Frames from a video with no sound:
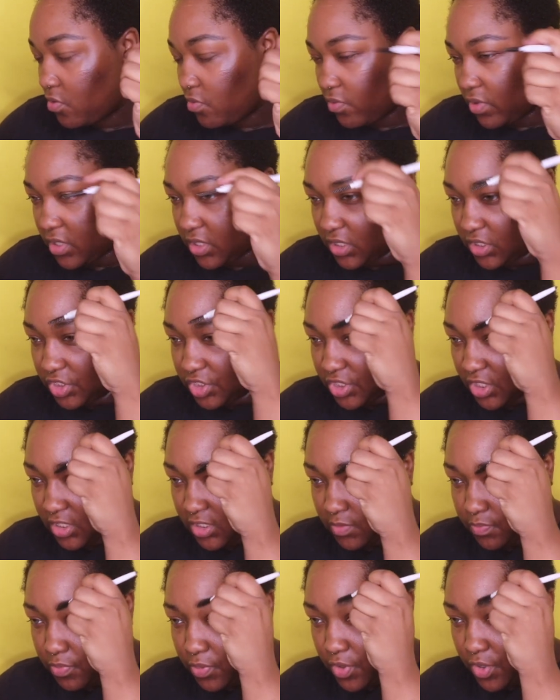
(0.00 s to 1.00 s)
Really
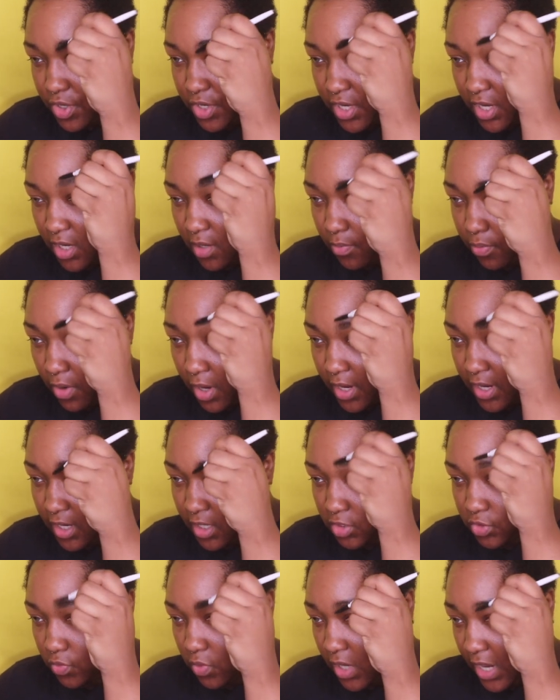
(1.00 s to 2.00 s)
just putting
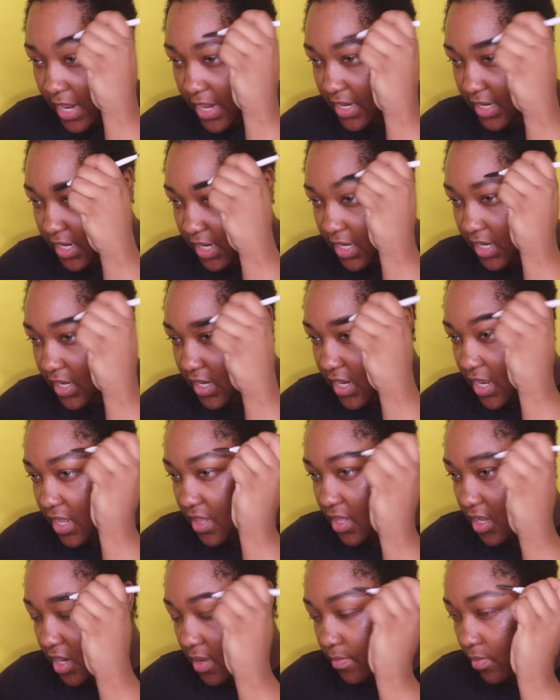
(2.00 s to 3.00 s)
product where I need it,
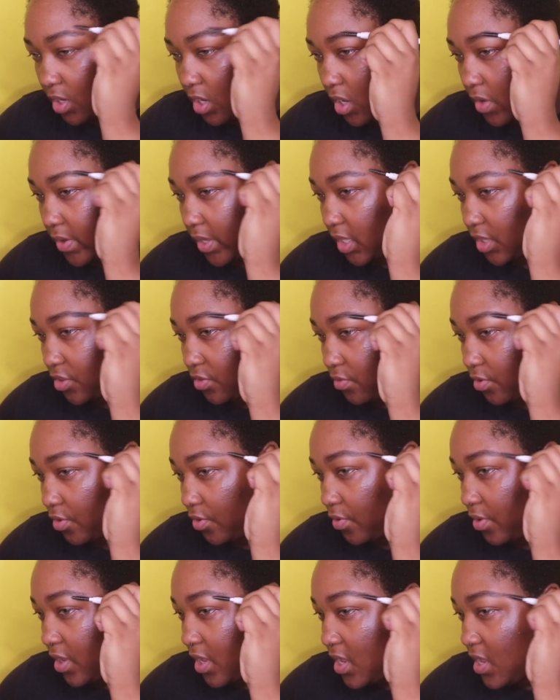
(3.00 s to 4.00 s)
and then I'm going
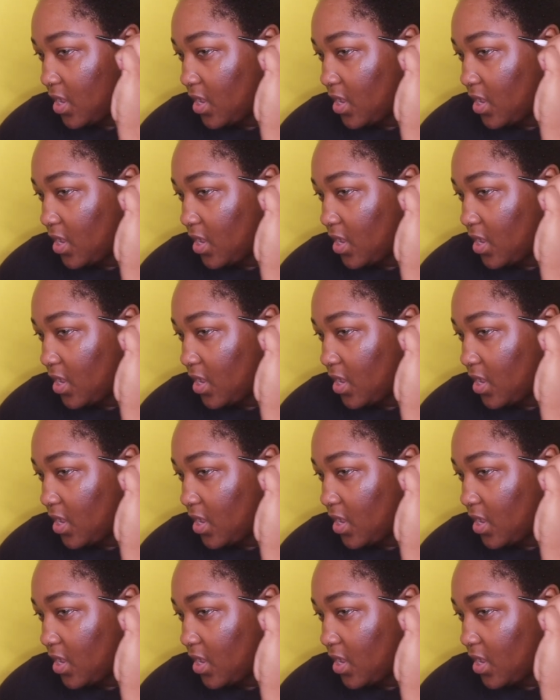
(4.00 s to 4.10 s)
through